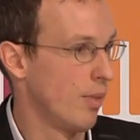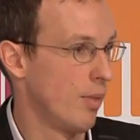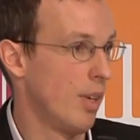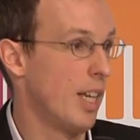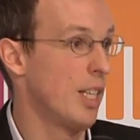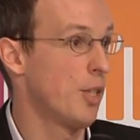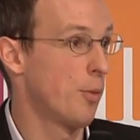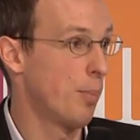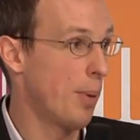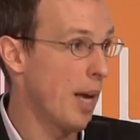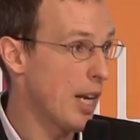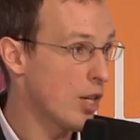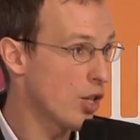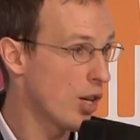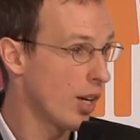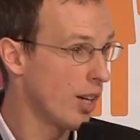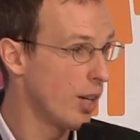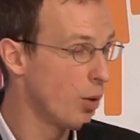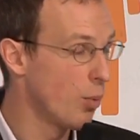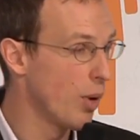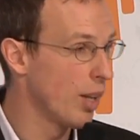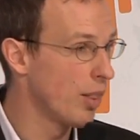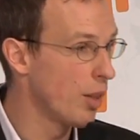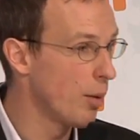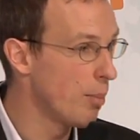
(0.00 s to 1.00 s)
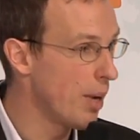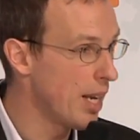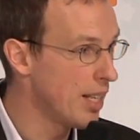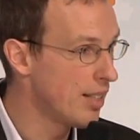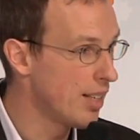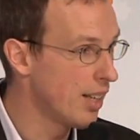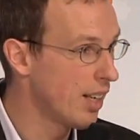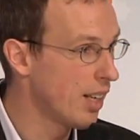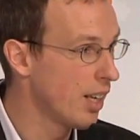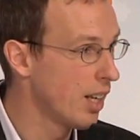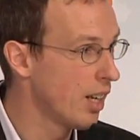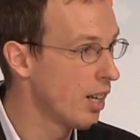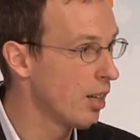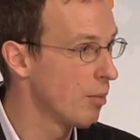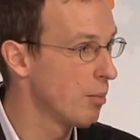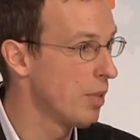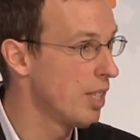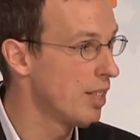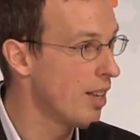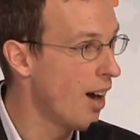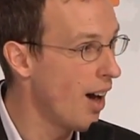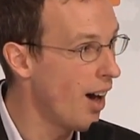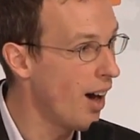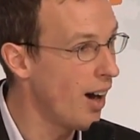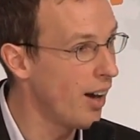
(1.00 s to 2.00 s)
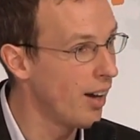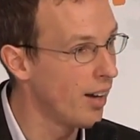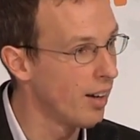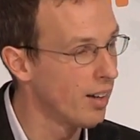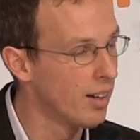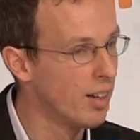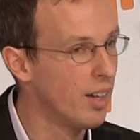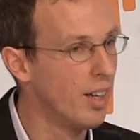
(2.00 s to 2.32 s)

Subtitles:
especially when the basic income is high.